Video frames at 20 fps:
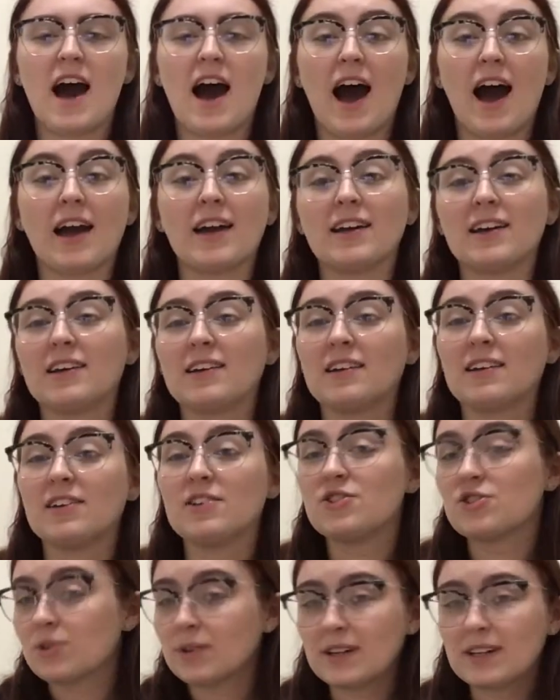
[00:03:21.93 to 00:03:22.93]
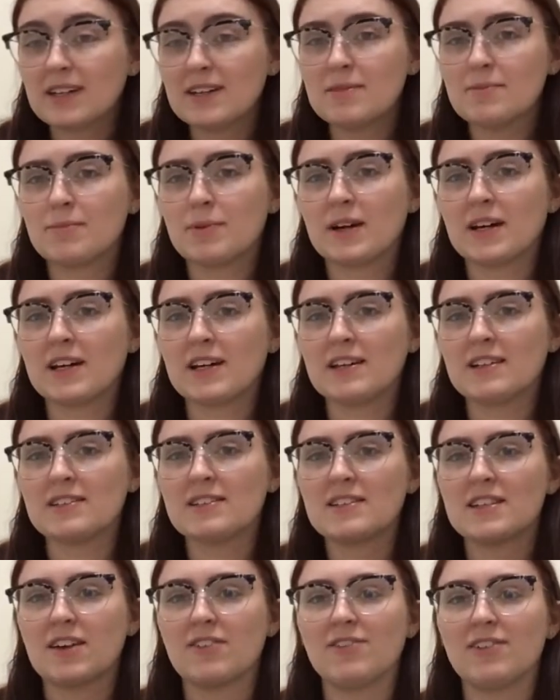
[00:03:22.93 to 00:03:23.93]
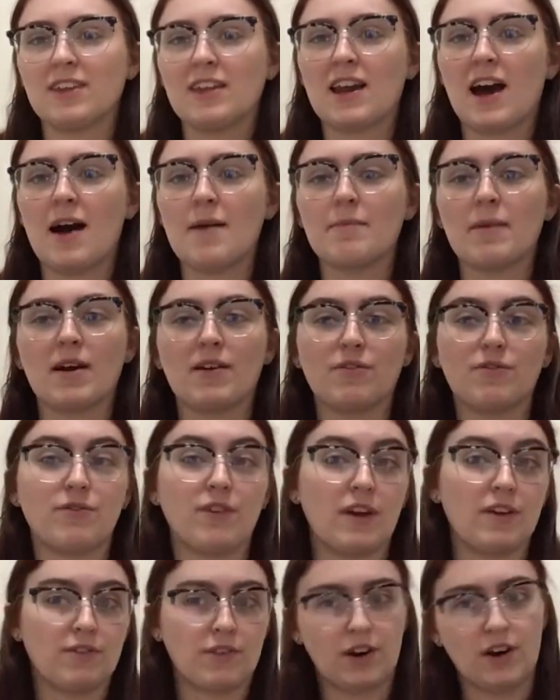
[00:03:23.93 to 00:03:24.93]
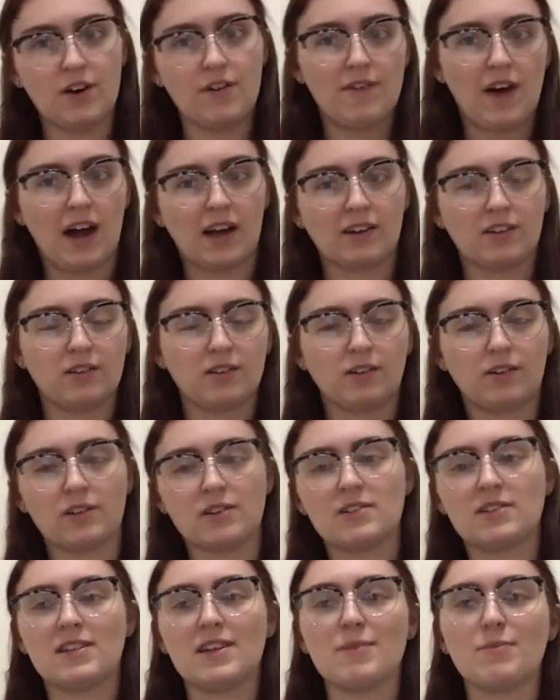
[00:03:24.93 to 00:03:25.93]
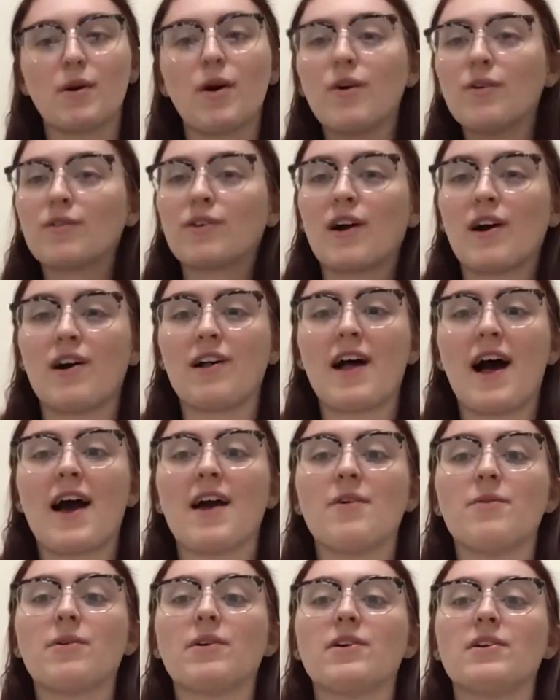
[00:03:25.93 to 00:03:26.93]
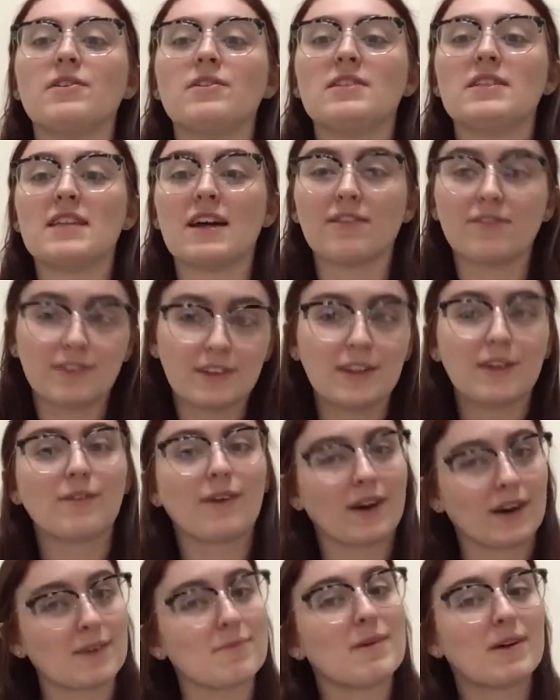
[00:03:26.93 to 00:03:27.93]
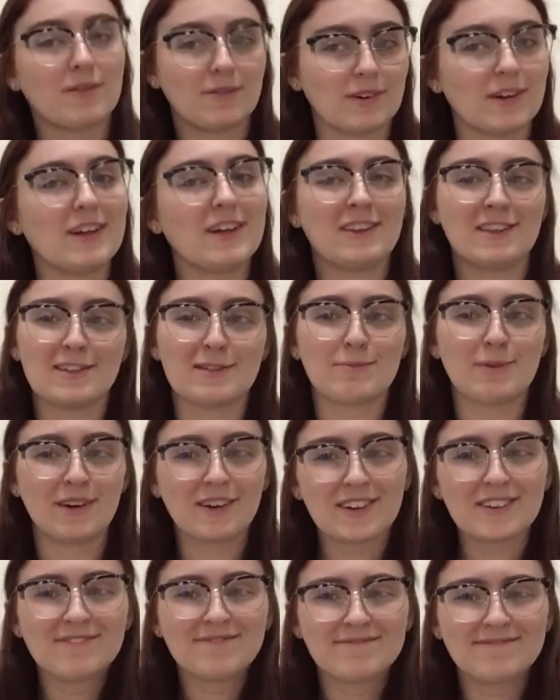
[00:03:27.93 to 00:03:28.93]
I enjoyed it, but it's definitely not my favorite of Agatha Christie. But overall, I would definitely recommend reading this book.